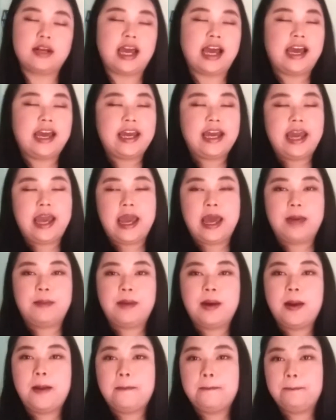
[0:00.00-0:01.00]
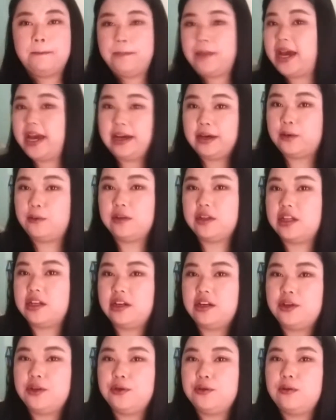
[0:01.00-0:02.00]
I am back with a
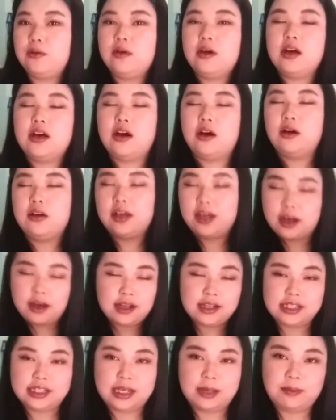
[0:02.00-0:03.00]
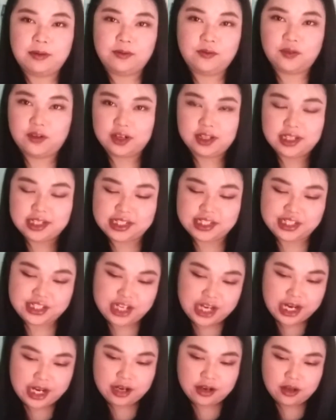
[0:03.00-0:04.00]
new concept for this
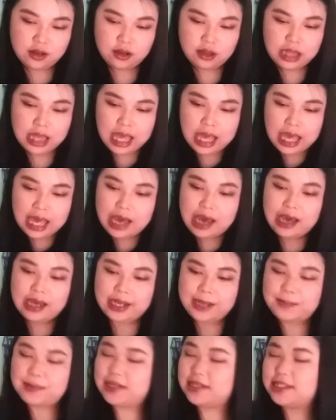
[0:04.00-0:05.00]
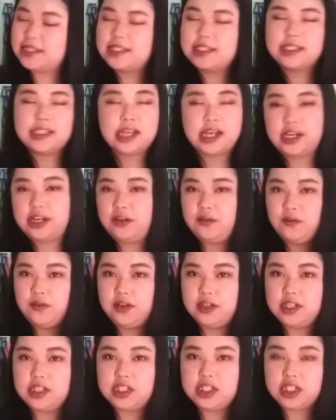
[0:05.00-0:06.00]
channel. I am excited
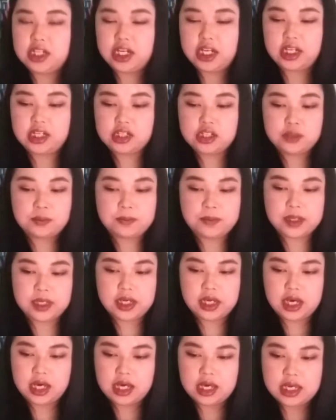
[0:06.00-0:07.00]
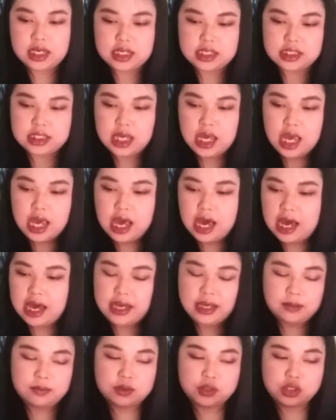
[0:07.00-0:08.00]
for this change because
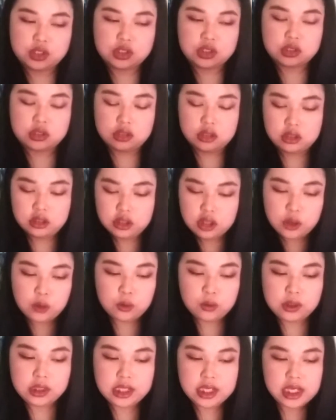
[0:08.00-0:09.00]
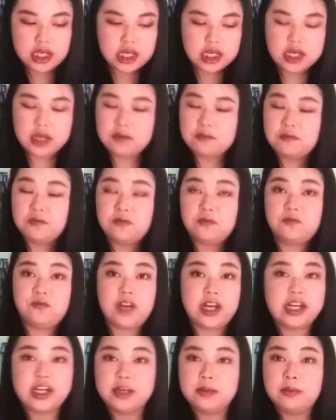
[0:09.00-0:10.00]
I am slowly
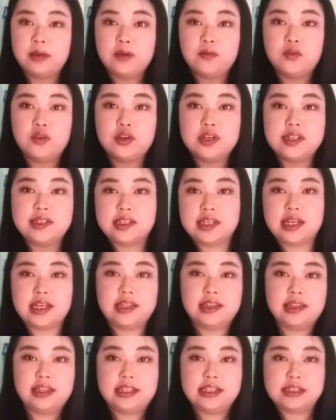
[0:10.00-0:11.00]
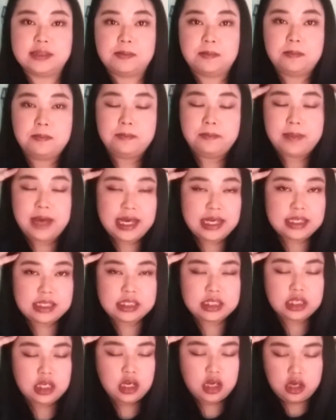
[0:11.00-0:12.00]
finding my voice in this
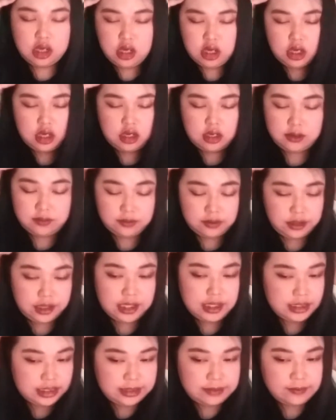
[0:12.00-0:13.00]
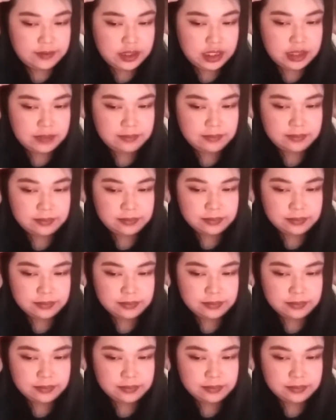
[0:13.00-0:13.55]
mess of creativity.